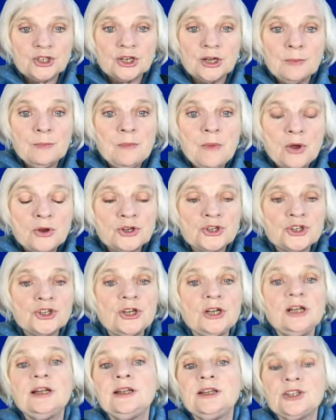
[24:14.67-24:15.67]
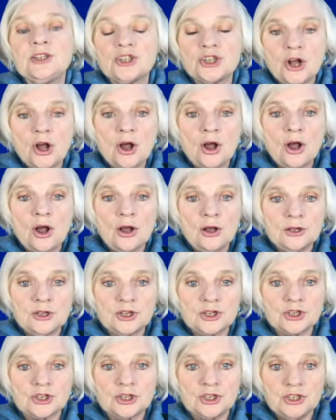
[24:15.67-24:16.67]
highly
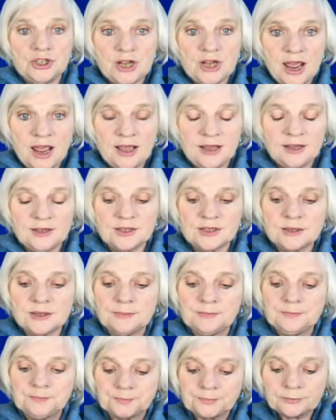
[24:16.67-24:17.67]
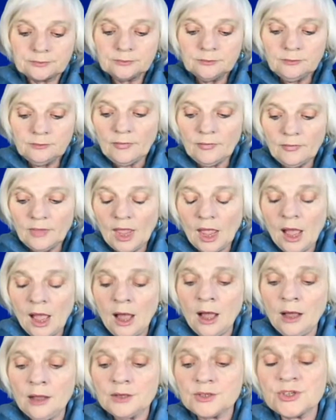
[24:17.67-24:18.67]
emotionally charged days.
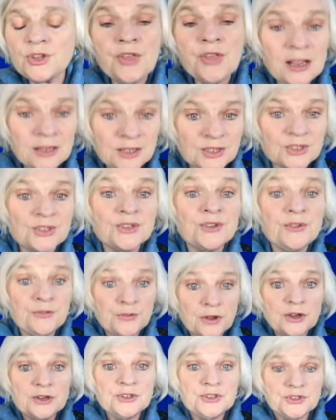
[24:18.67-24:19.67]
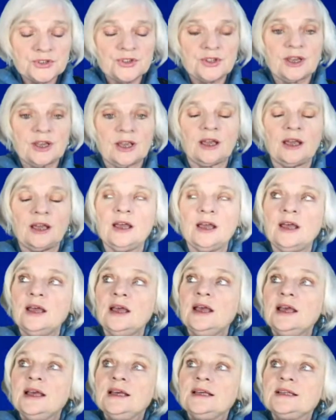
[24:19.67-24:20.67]
So that's the first
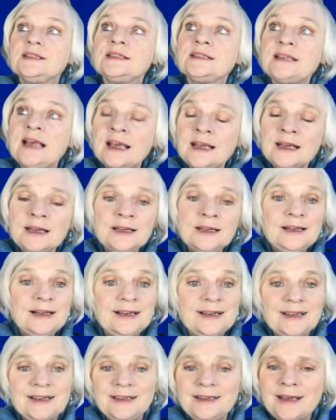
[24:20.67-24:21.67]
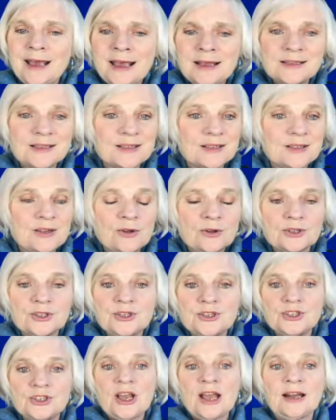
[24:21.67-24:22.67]
thing. Secondly, yes,
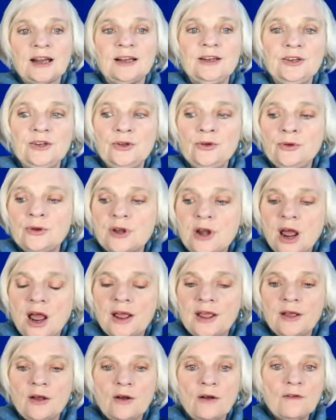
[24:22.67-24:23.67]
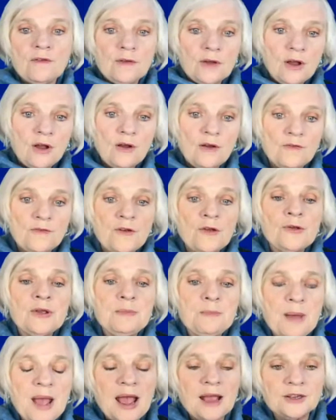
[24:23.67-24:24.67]
Dr. JACALYN, you and I are
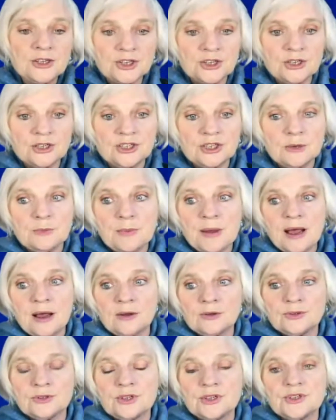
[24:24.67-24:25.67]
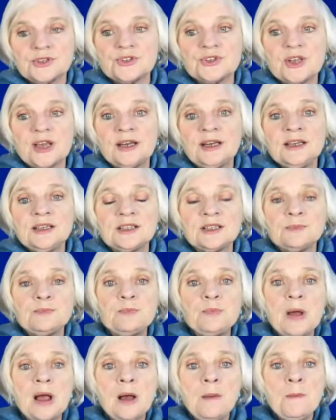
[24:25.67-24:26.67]
very passionate about this. And
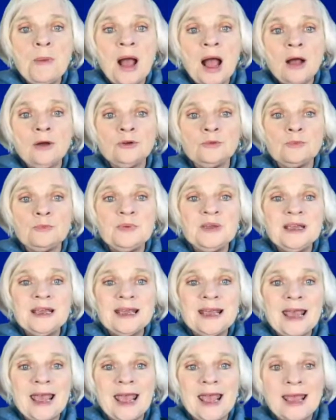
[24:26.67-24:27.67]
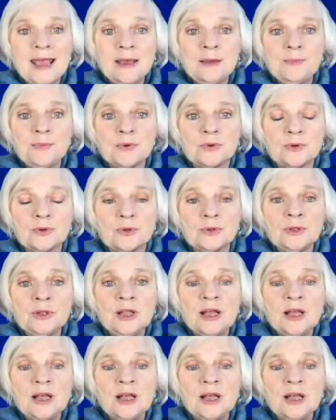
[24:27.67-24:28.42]
it's about being able